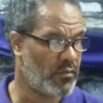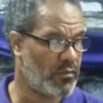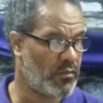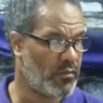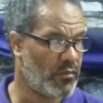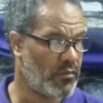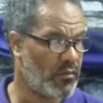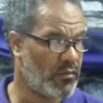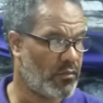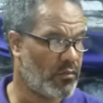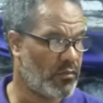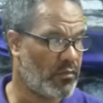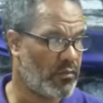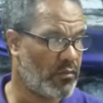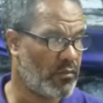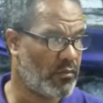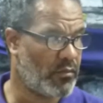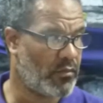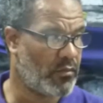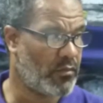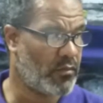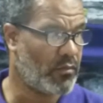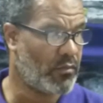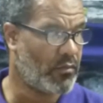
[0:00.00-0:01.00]
have done
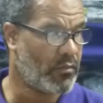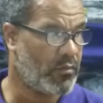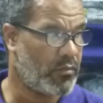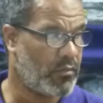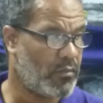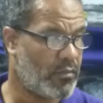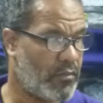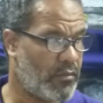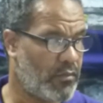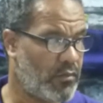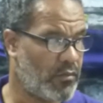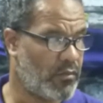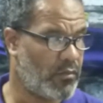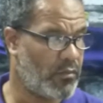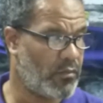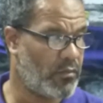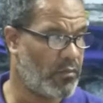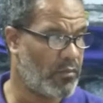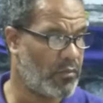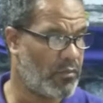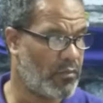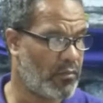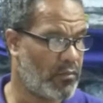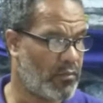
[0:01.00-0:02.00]
evil to their
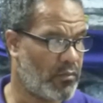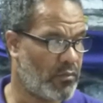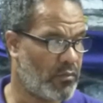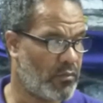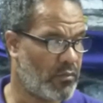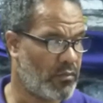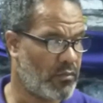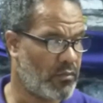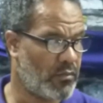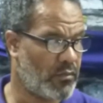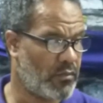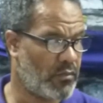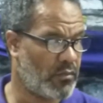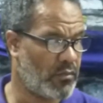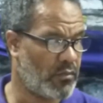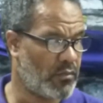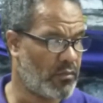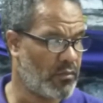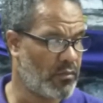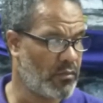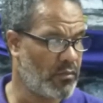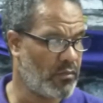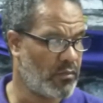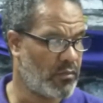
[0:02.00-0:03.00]
neighbor.
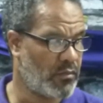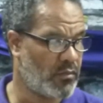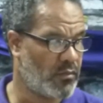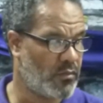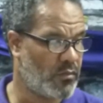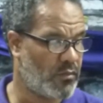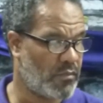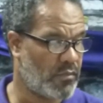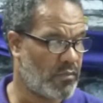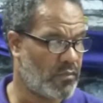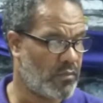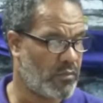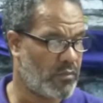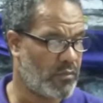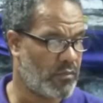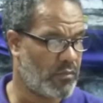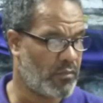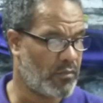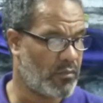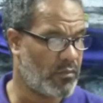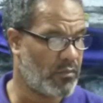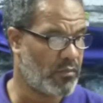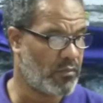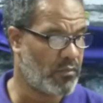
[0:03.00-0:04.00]
That gossiping, because
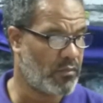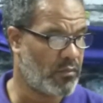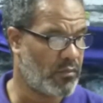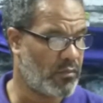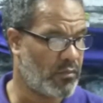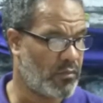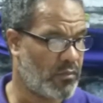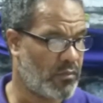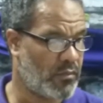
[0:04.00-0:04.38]
once they leave